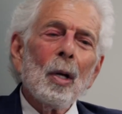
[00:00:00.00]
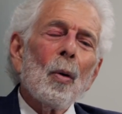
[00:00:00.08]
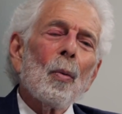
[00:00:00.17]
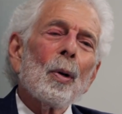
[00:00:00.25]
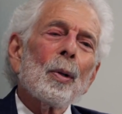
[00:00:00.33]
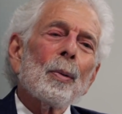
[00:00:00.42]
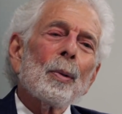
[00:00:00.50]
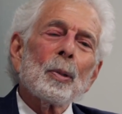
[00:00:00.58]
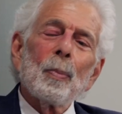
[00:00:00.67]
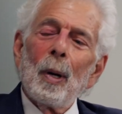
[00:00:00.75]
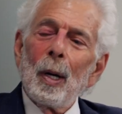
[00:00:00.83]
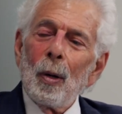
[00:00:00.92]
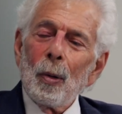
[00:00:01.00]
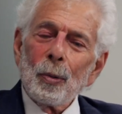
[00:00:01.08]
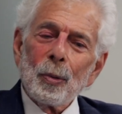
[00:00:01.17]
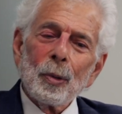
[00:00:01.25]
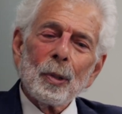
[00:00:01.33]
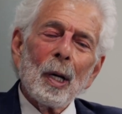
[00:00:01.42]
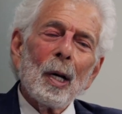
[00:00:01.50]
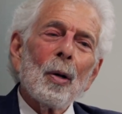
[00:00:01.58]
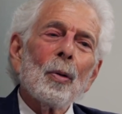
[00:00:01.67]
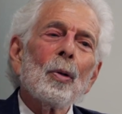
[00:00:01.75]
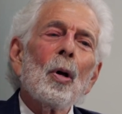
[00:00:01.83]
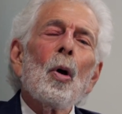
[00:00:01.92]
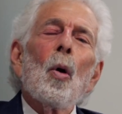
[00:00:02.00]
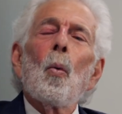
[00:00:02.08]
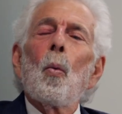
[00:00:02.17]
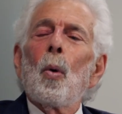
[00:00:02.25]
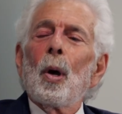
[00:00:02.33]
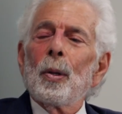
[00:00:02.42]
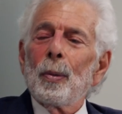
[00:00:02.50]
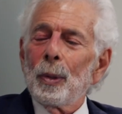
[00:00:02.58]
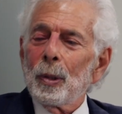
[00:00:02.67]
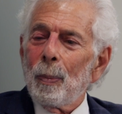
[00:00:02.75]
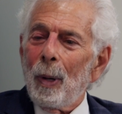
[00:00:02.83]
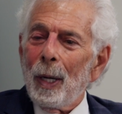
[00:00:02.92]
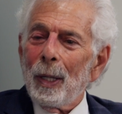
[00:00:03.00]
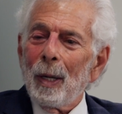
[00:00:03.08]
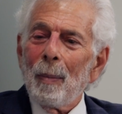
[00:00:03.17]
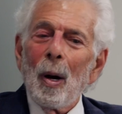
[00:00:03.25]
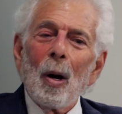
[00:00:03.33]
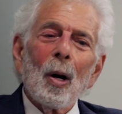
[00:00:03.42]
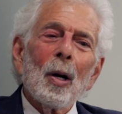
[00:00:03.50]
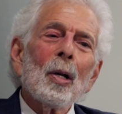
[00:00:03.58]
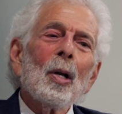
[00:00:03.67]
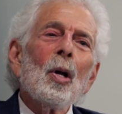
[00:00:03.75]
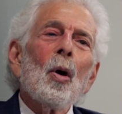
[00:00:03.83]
whether it's by ultrasound, whether it's by MR,